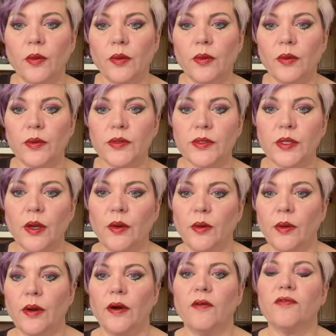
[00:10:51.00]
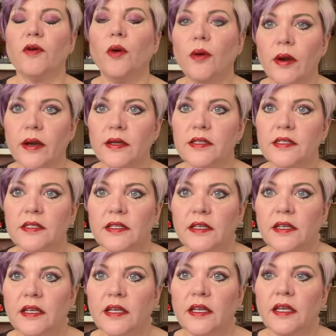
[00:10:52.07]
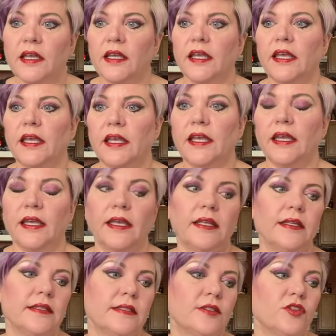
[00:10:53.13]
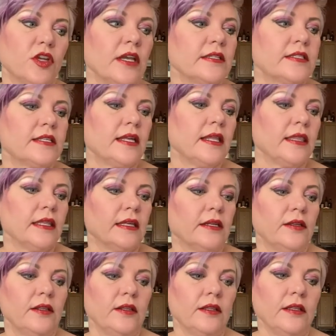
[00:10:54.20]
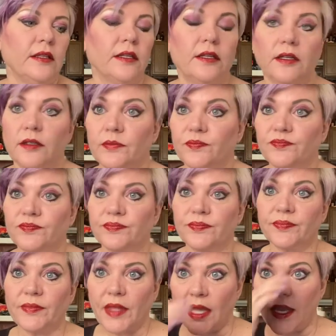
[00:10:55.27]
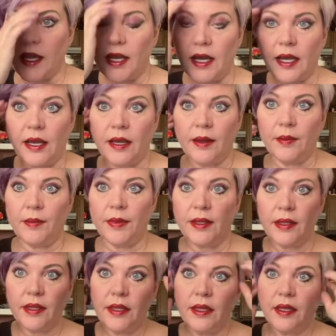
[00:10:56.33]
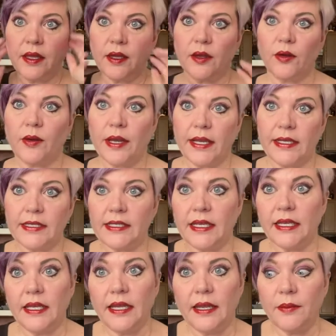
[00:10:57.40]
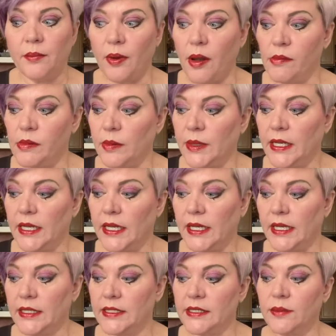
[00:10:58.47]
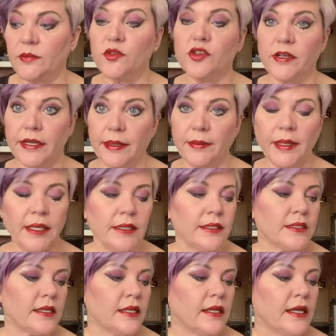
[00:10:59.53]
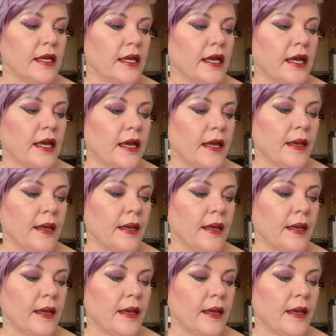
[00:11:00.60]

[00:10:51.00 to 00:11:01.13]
So, of course, he is just a little um, crazy and probably needs some treatment, uh,